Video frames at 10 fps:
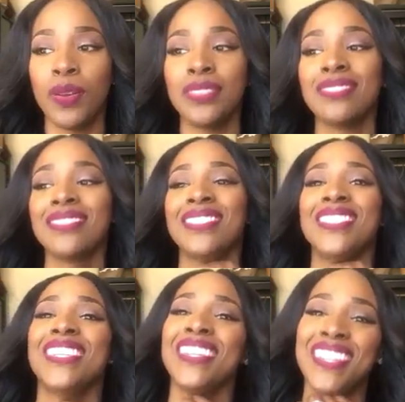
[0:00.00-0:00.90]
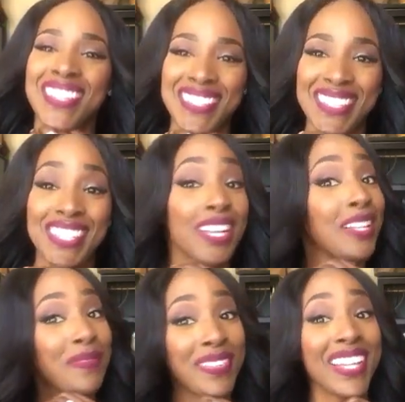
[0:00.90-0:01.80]
I set
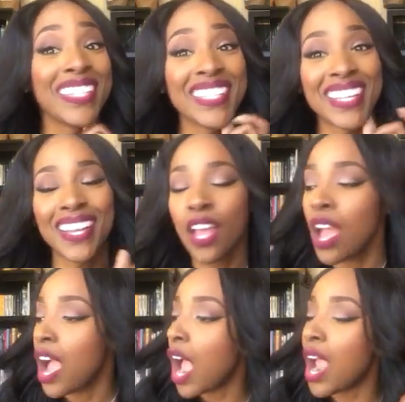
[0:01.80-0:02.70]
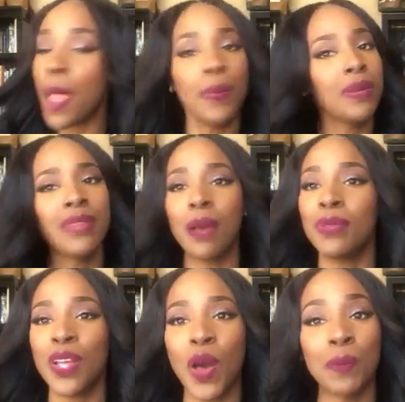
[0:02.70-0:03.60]
y'all up for that, didn't I? All right, put them down
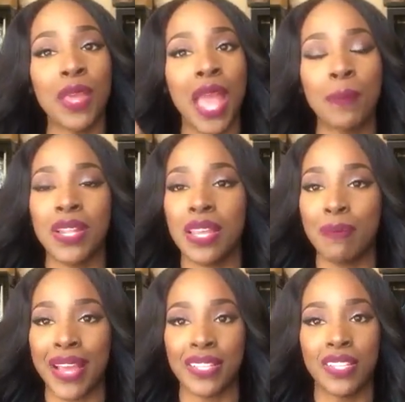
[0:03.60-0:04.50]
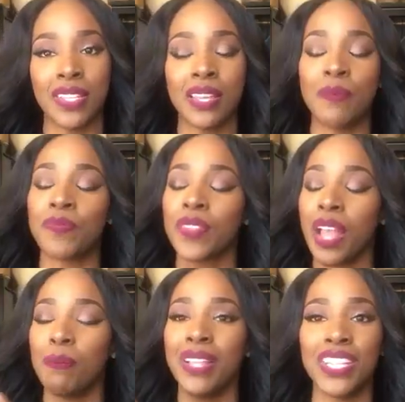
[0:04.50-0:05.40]
below. I'll be happy to get back to them.
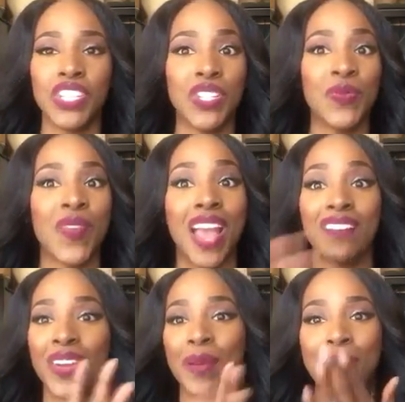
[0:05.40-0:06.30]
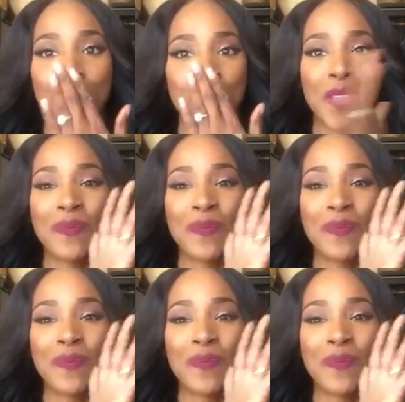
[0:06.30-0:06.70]
God bless you. Have a great week.